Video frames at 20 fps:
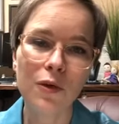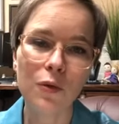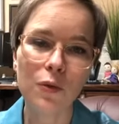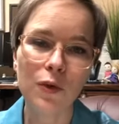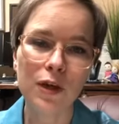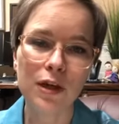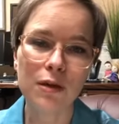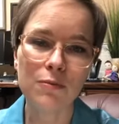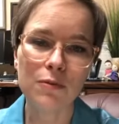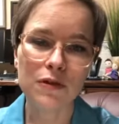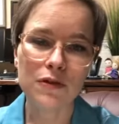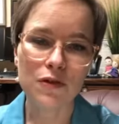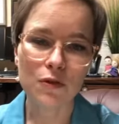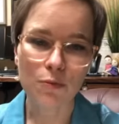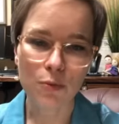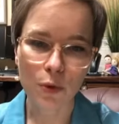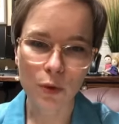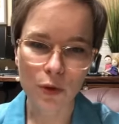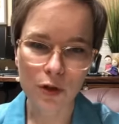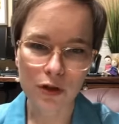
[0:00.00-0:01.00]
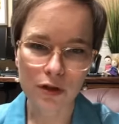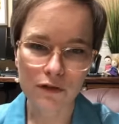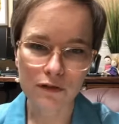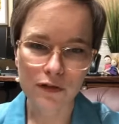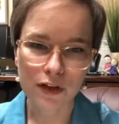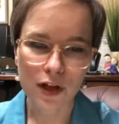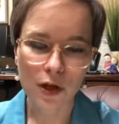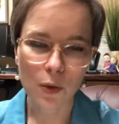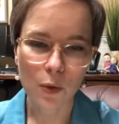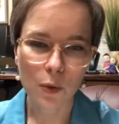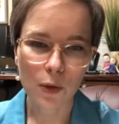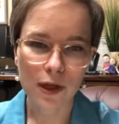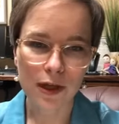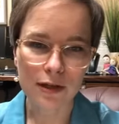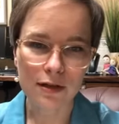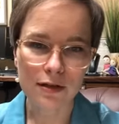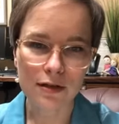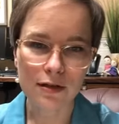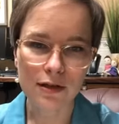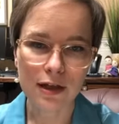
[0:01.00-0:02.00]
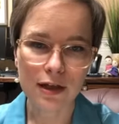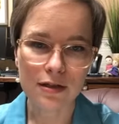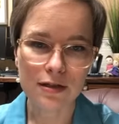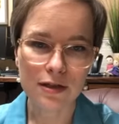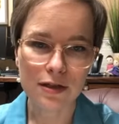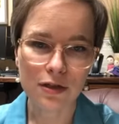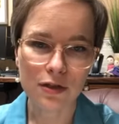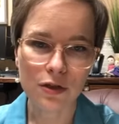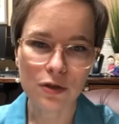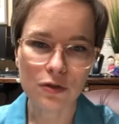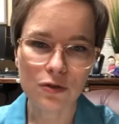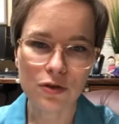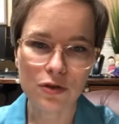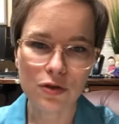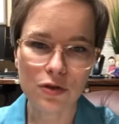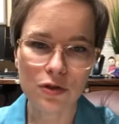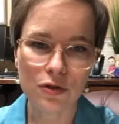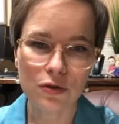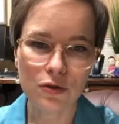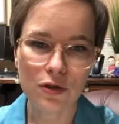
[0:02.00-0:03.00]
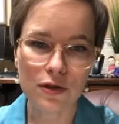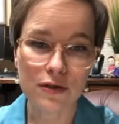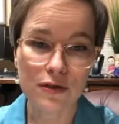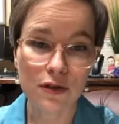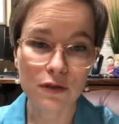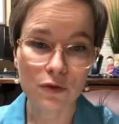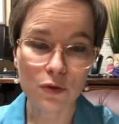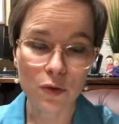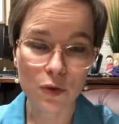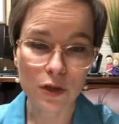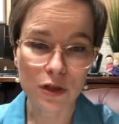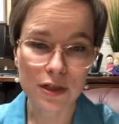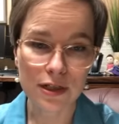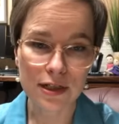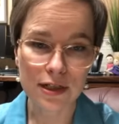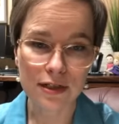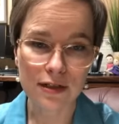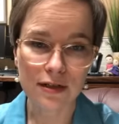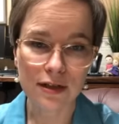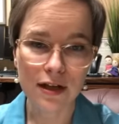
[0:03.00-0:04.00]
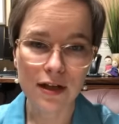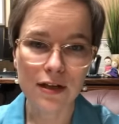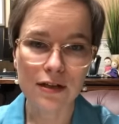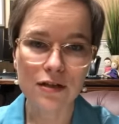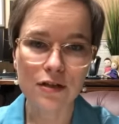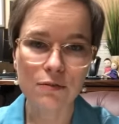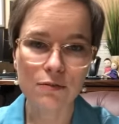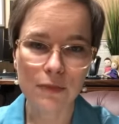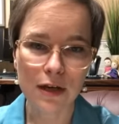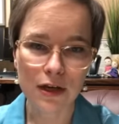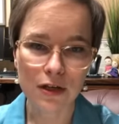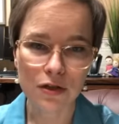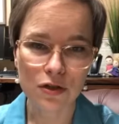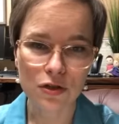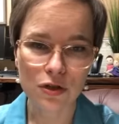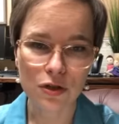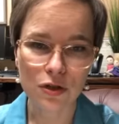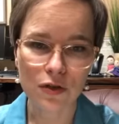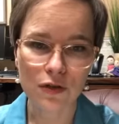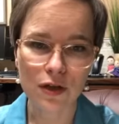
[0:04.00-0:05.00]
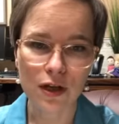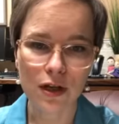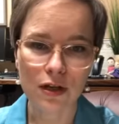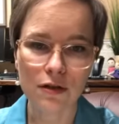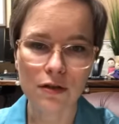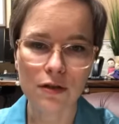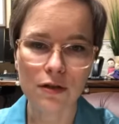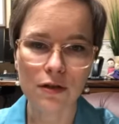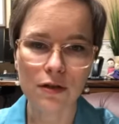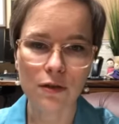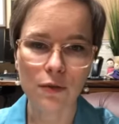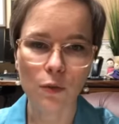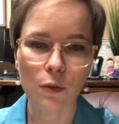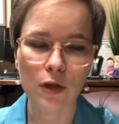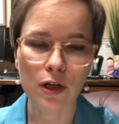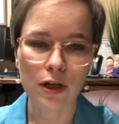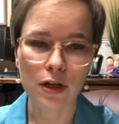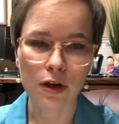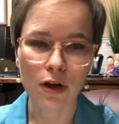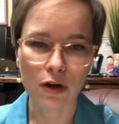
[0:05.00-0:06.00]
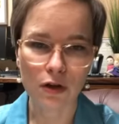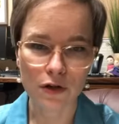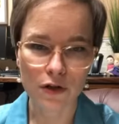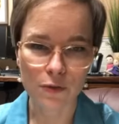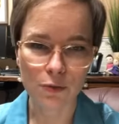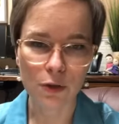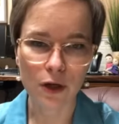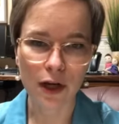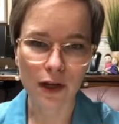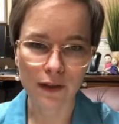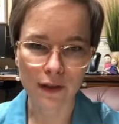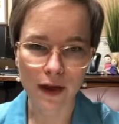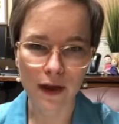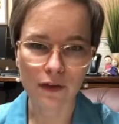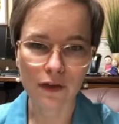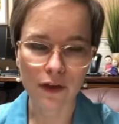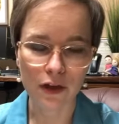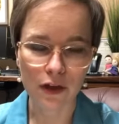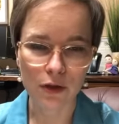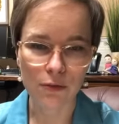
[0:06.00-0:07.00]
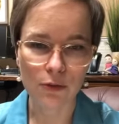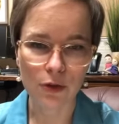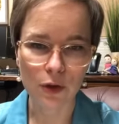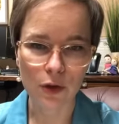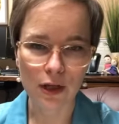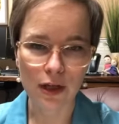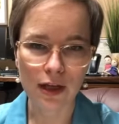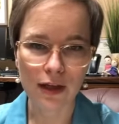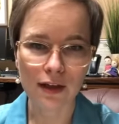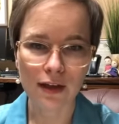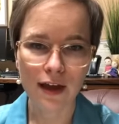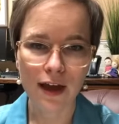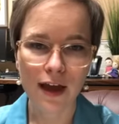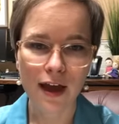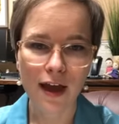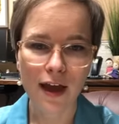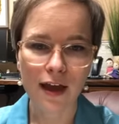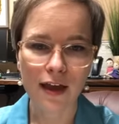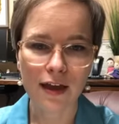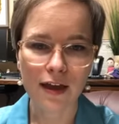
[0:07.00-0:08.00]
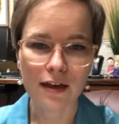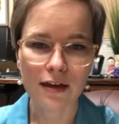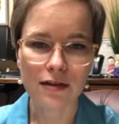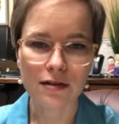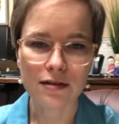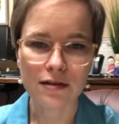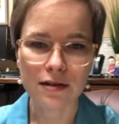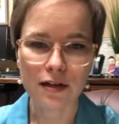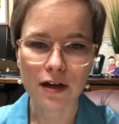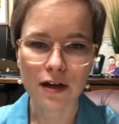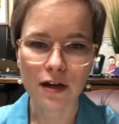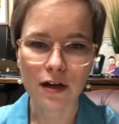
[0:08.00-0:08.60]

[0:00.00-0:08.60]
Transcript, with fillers: we can be supportive. We can continue to do the self-quarantine to make sure that we aren't spreading that in the community, and